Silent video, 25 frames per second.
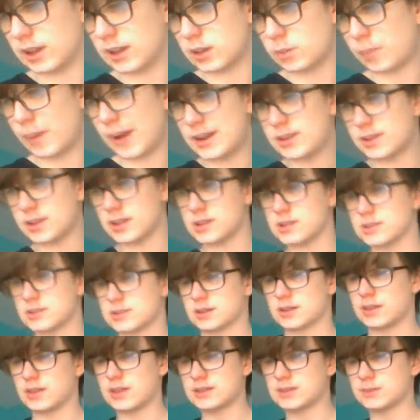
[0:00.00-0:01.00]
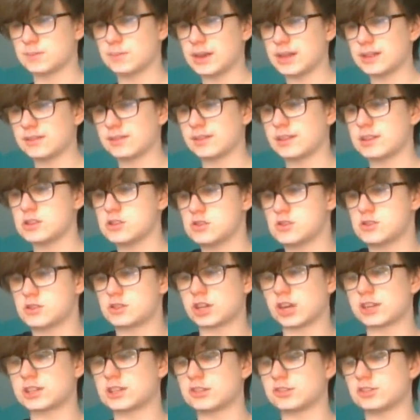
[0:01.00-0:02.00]
independence. So this means that
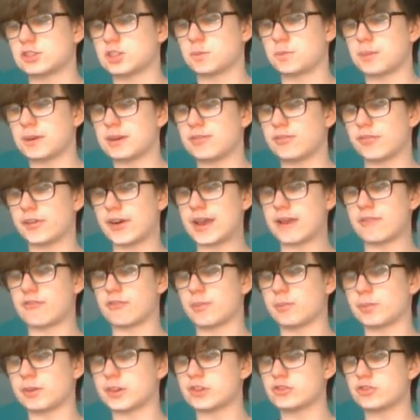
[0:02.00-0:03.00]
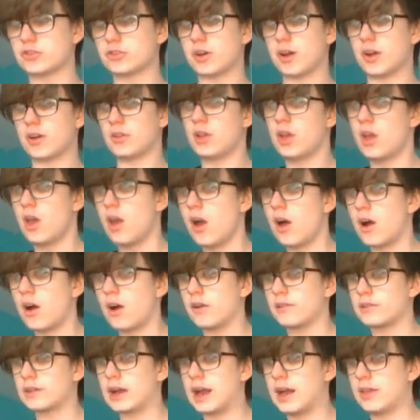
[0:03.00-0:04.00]
judges should be free from control
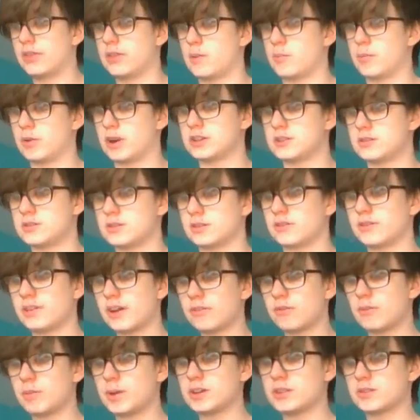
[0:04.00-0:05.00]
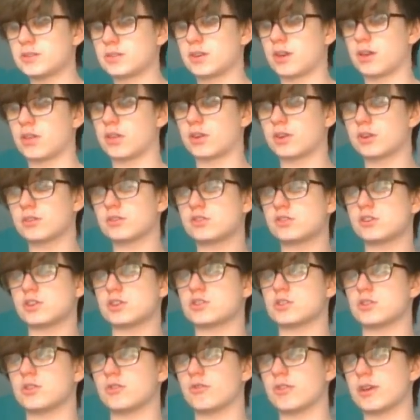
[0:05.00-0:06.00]
of other branches of government. So the
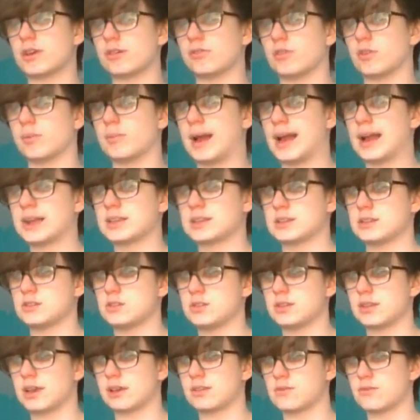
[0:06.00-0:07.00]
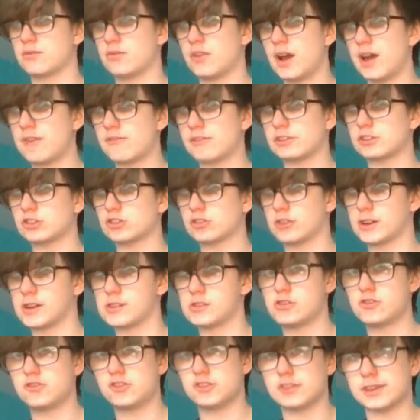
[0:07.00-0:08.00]
Constitutional Reform Act in 2005
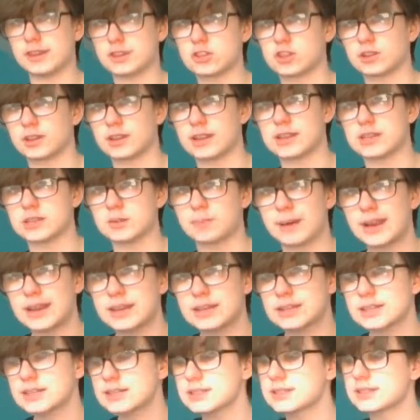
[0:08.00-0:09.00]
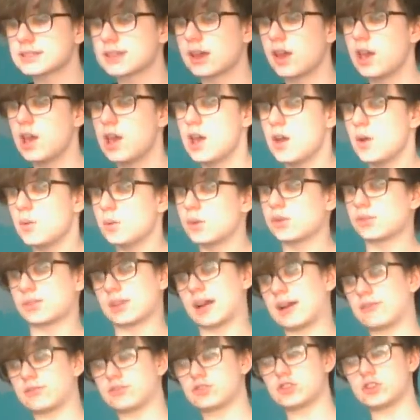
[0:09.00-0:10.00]
enshrines judicial independence. We
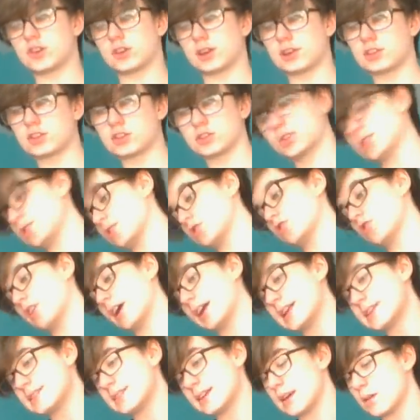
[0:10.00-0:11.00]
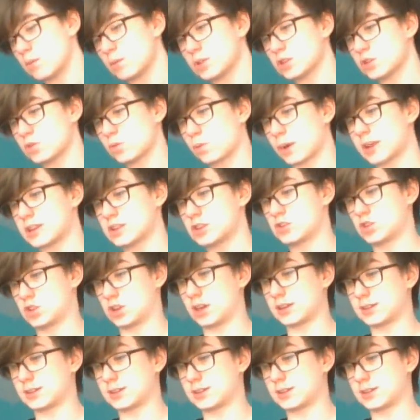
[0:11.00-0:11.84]
also have judicial neutrality, which is when